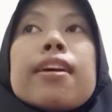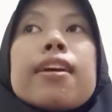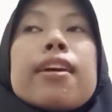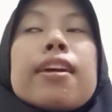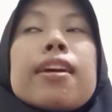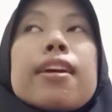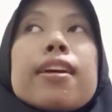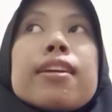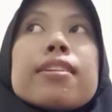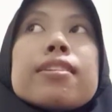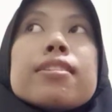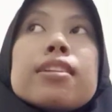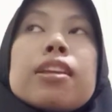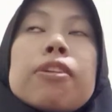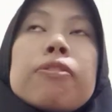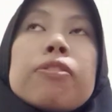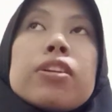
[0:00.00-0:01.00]

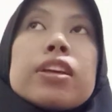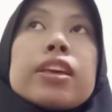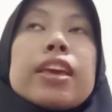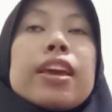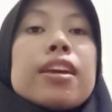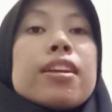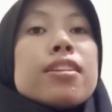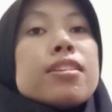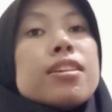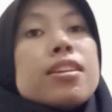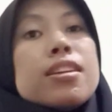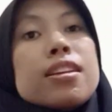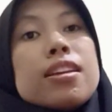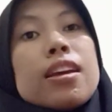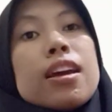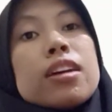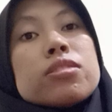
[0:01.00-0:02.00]
and that fall again,
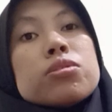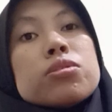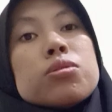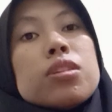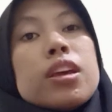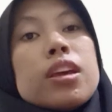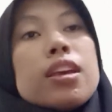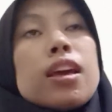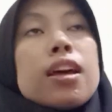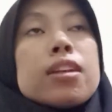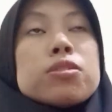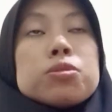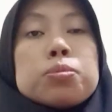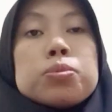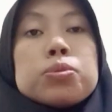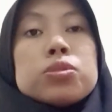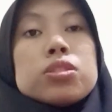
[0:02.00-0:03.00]
he had
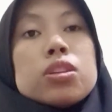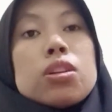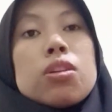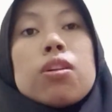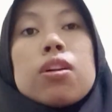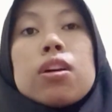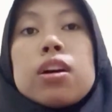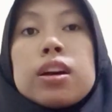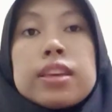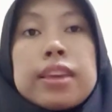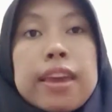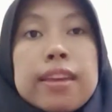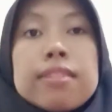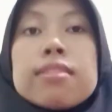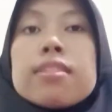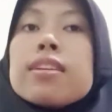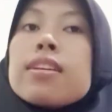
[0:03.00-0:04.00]
to push it
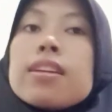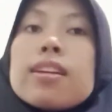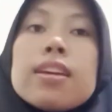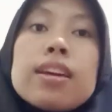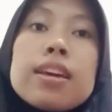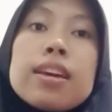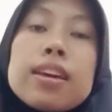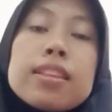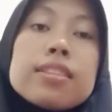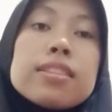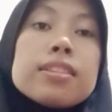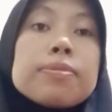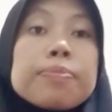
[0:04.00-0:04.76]
again, and